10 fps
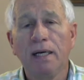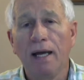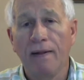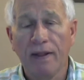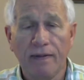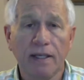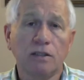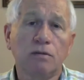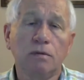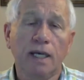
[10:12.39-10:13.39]
and then
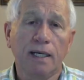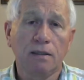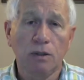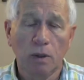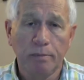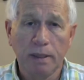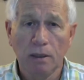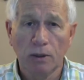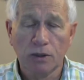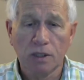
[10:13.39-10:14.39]
they do a
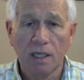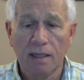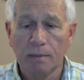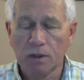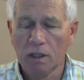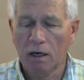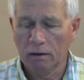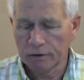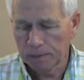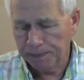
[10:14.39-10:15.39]
BOC themselves.